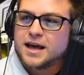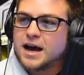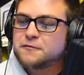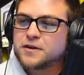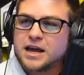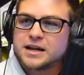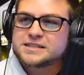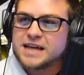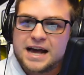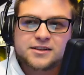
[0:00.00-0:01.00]
I forget
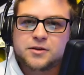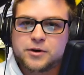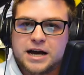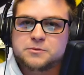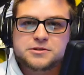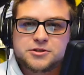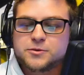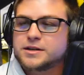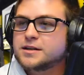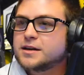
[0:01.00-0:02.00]
exactly what I was
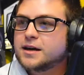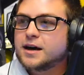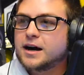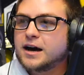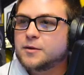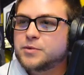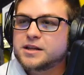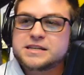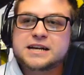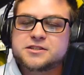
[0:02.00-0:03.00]
doing, uh, but
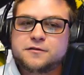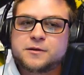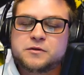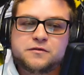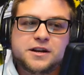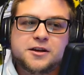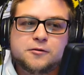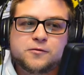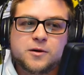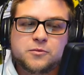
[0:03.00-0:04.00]
it's actually from a
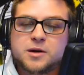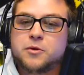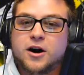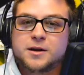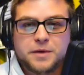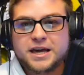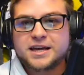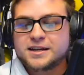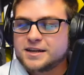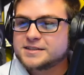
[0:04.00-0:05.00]
video from Come On
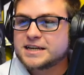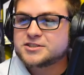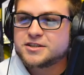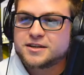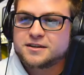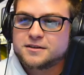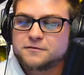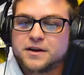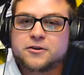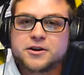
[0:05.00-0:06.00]
Man. It's actually a,
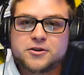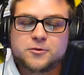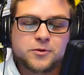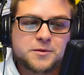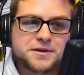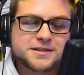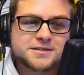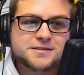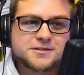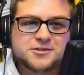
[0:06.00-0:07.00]
a very good
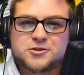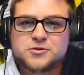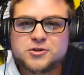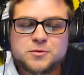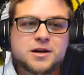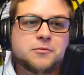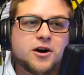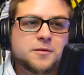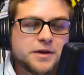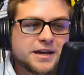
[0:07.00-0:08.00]
remix. Just YouTube Come
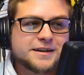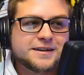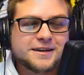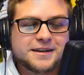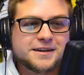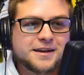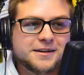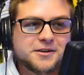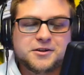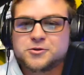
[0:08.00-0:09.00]
On Man, and,
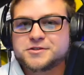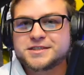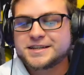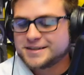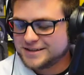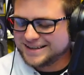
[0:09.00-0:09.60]
and you'll see it.